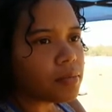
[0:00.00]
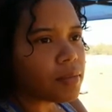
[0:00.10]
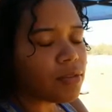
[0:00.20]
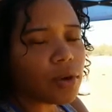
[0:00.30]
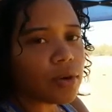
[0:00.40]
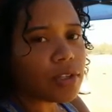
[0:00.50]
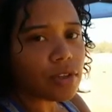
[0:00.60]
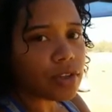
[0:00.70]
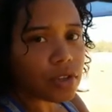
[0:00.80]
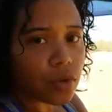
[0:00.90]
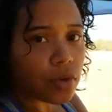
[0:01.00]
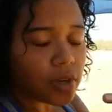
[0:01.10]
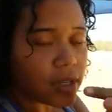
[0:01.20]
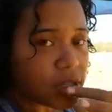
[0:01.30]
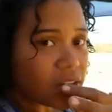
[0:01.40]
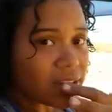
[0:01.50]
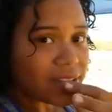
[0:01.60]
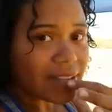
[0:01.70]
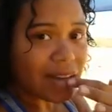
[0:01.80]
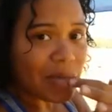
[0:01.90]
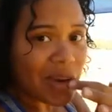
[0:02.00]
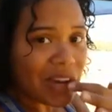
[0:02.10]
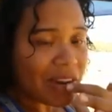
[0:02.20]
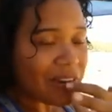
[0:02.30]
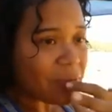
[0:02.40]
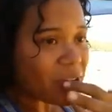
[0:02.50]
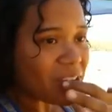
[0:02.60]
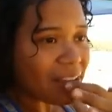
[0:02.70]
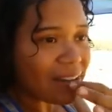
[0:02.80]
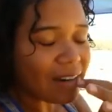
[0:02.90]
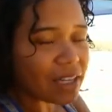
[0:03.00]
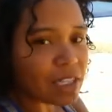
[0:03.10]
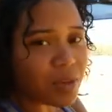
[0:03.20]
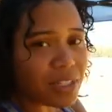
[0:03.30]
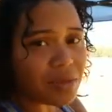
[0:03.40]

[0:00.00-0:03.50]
even going to the store, not talking to anybody, not communicating, not expressing